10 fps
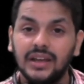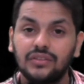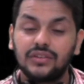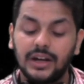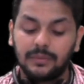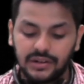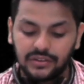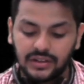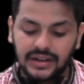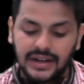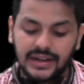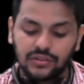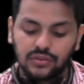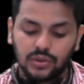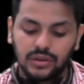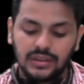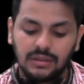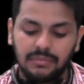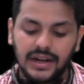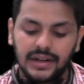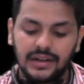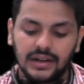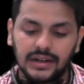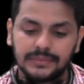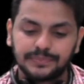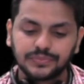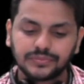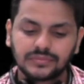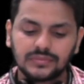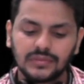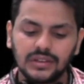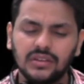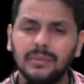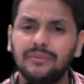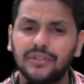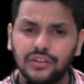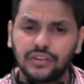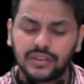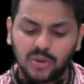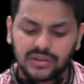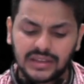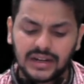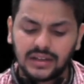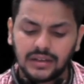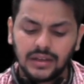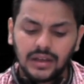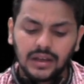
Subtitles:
Statements and guidance note. They made some emphasis about that.